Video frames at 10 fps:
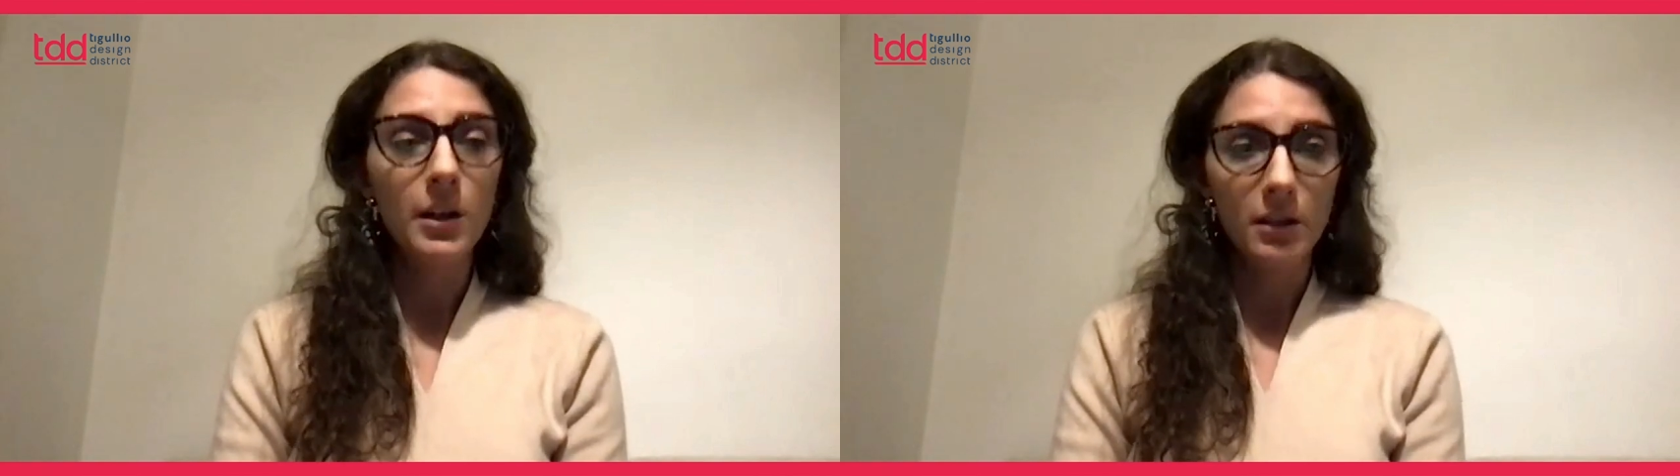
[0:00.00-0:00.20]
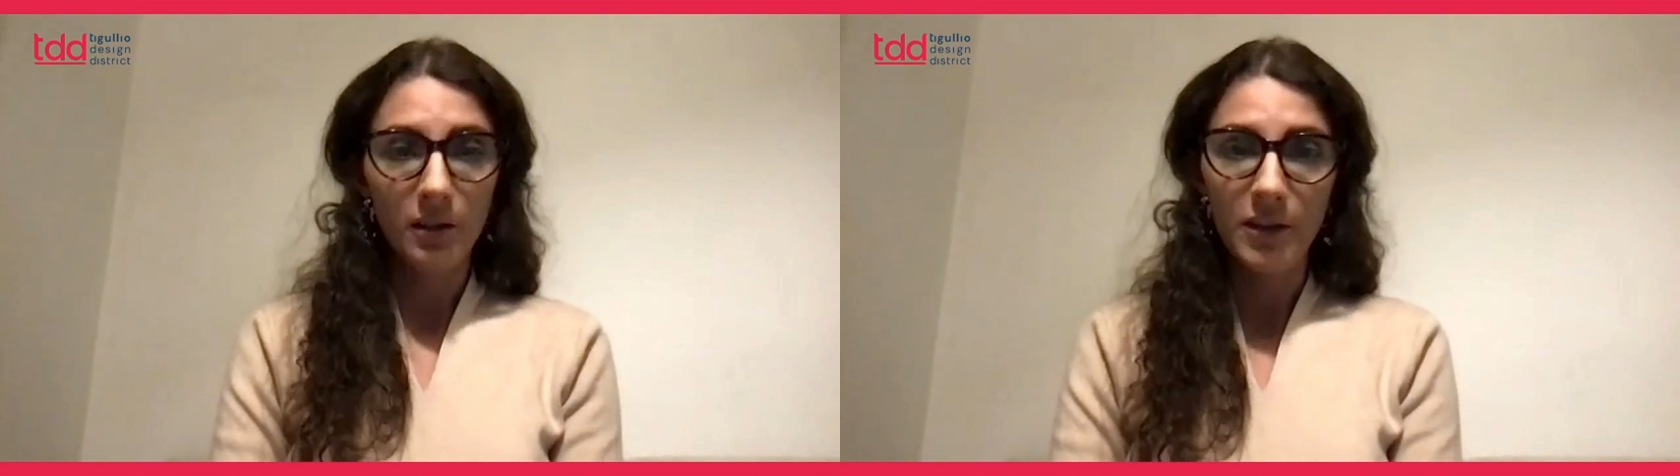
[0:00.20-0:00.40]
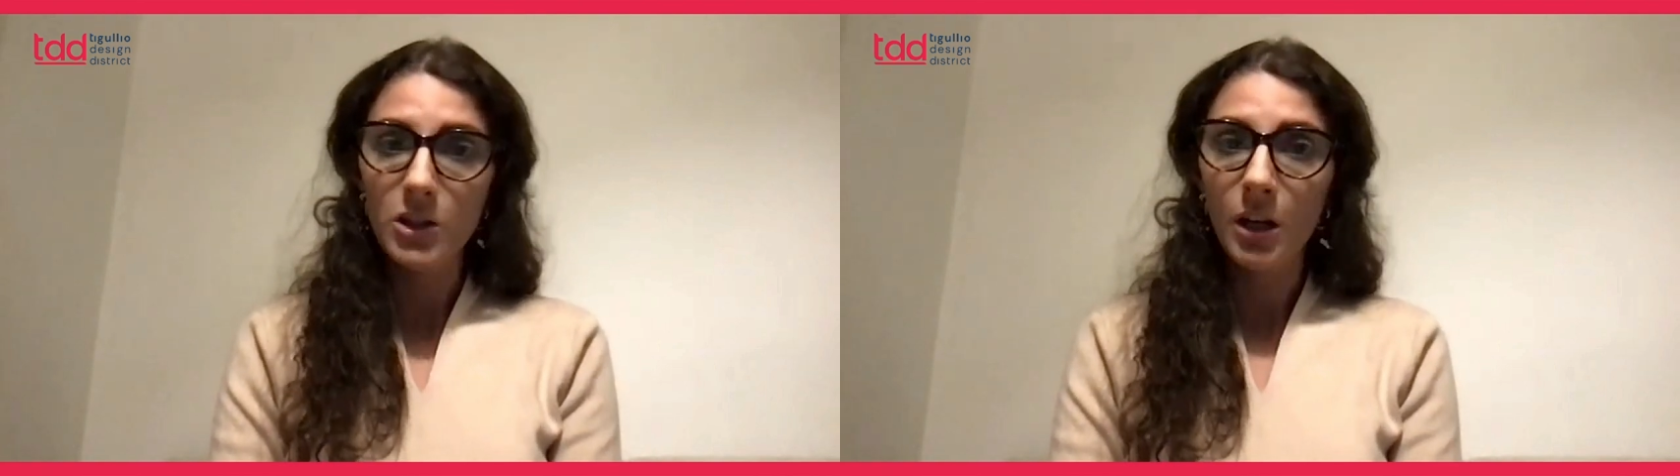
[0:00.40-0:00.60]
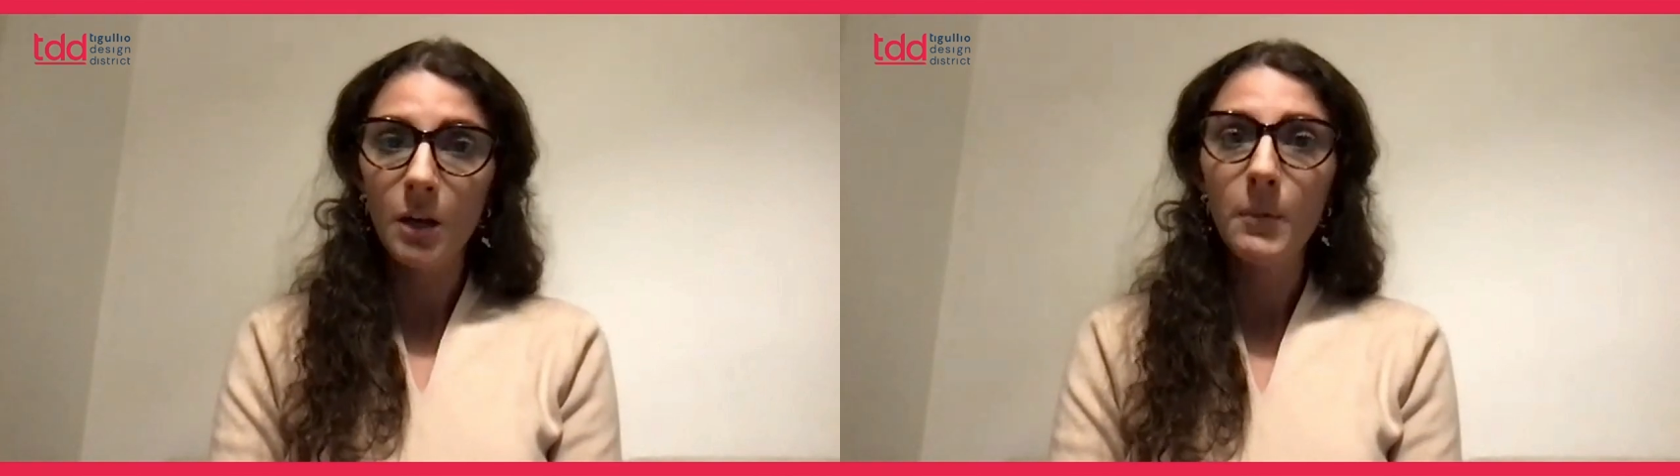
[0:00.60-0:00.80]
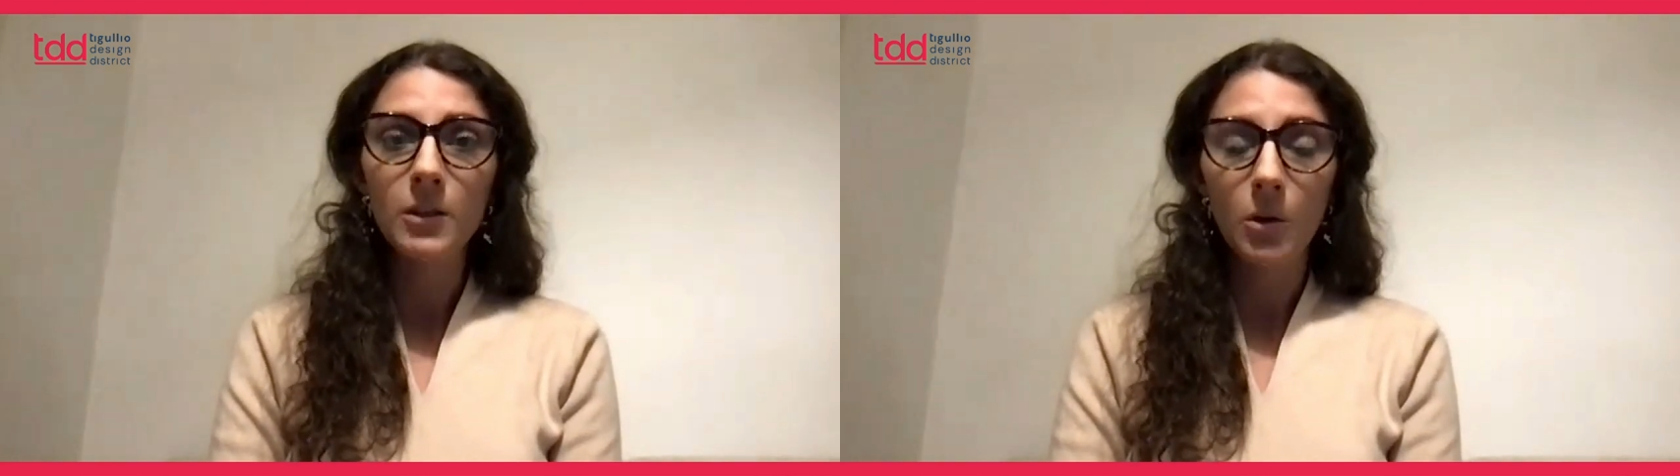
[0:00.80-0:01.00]
artificial,
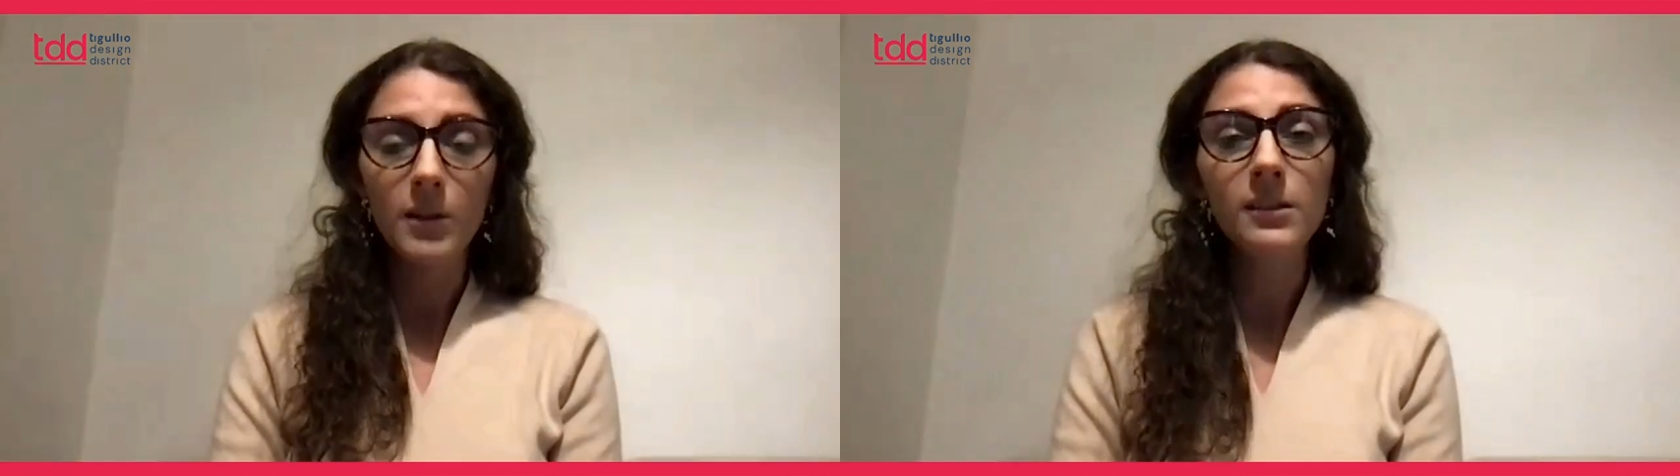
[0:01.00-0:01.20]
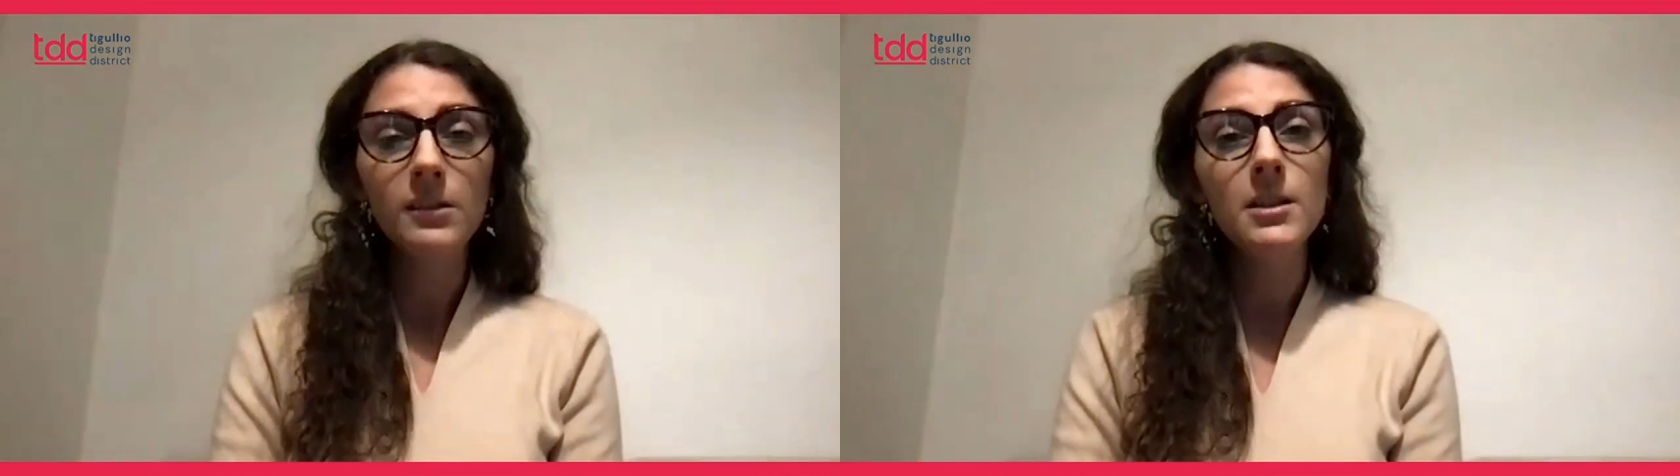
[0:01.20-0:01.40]
but honestly,